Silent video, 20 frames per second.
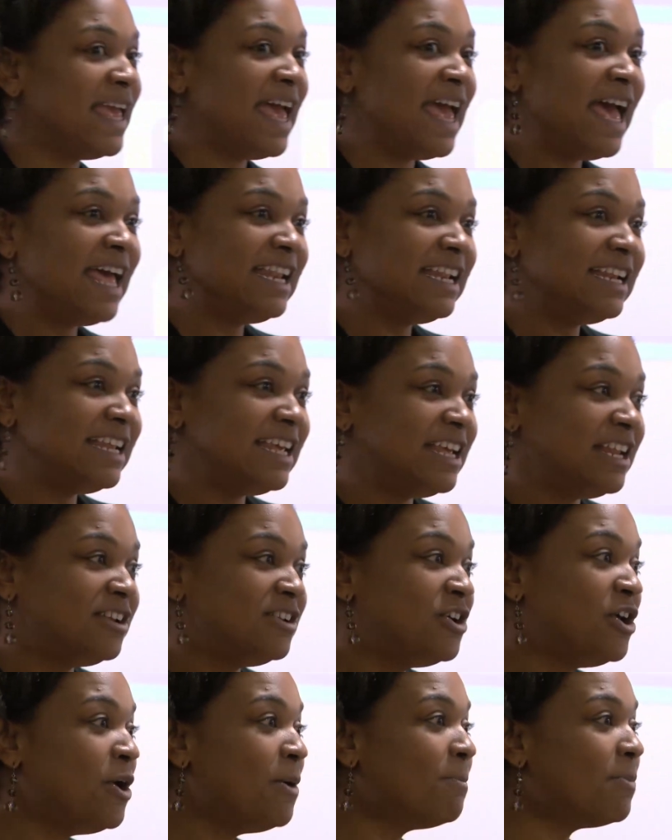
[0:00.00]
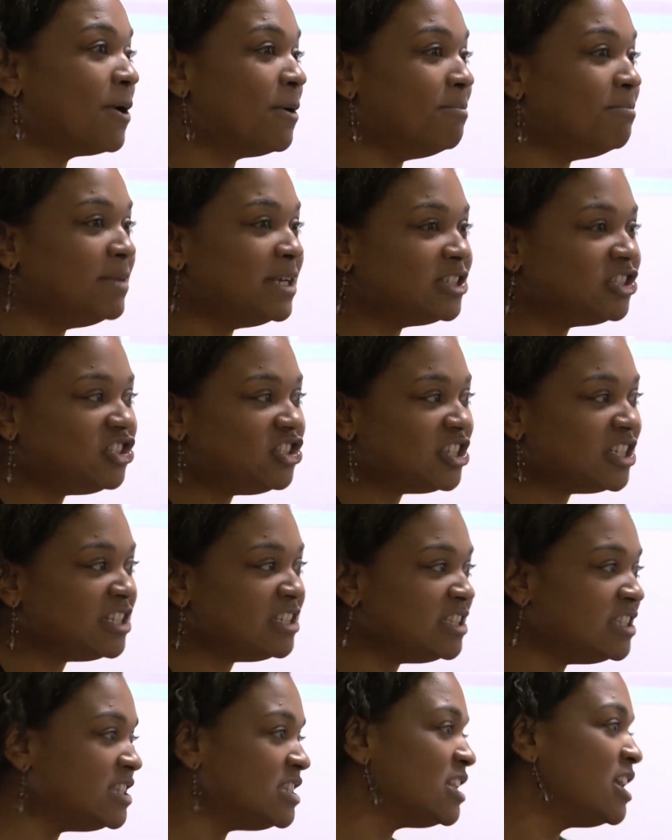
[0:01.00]
edited,
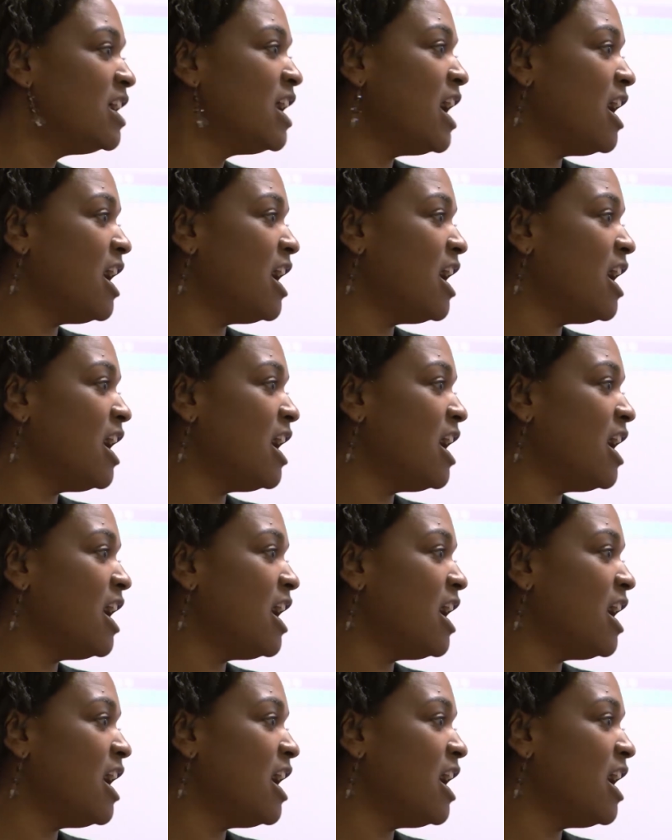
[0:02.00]
permissions,